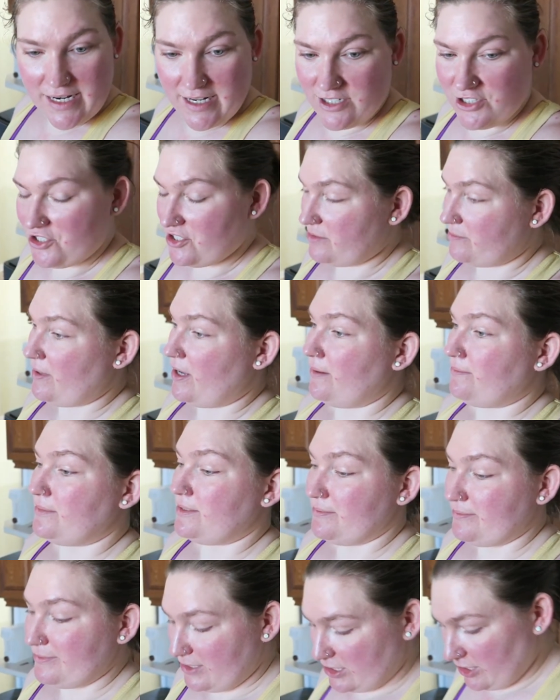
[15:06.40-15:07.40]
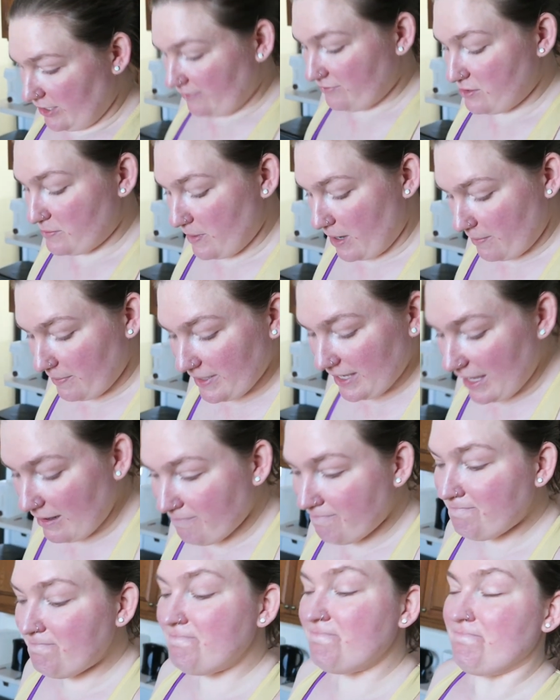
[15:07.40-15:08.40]
that I just mopped. So
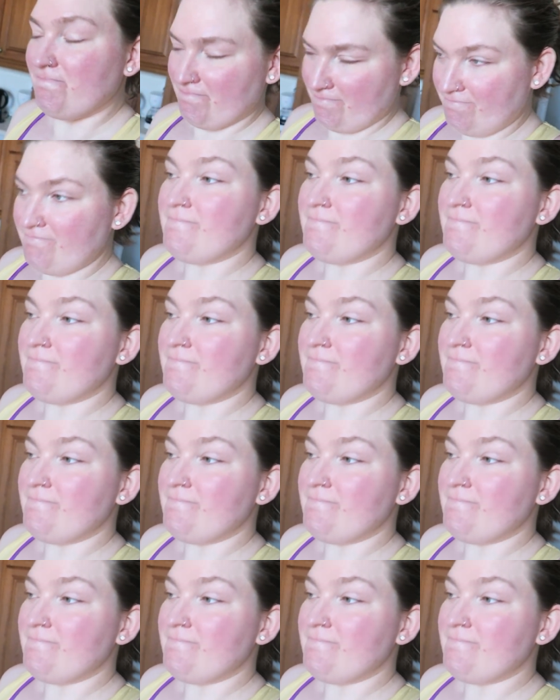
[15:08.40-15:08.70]
I